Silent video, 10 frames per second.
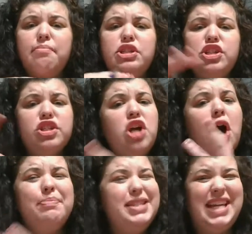just
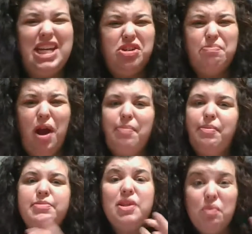computation
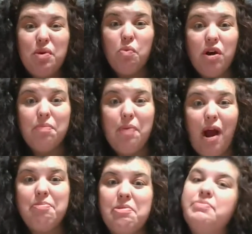problems. They weren't word
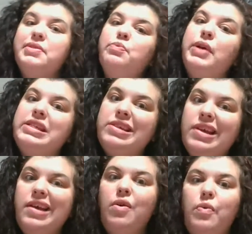problems, which
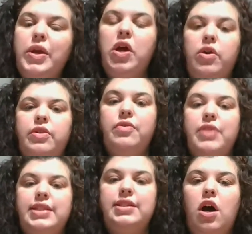we all know
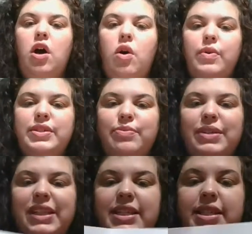that's not always
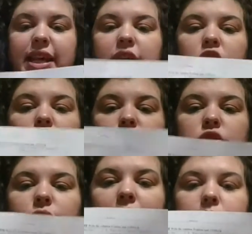realistic.
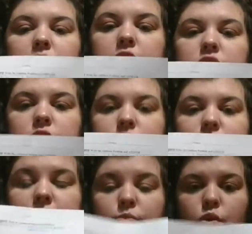So now we're going to do
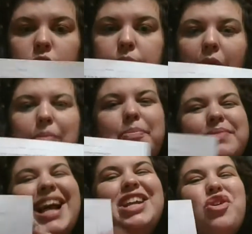some word
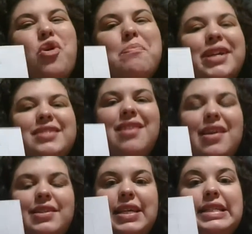problems. I know mine's not
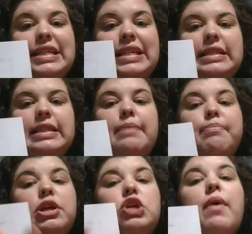as easy to see,
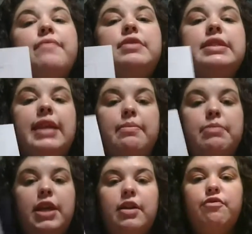but you have the same
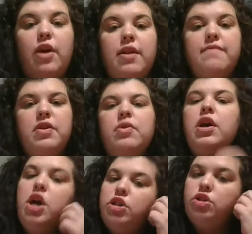thing in front of you,
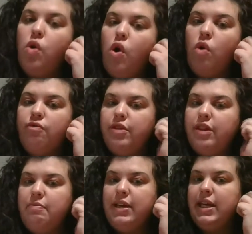so
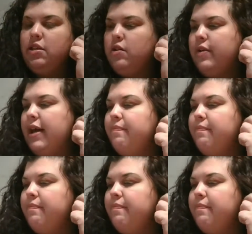hopefully we can do it.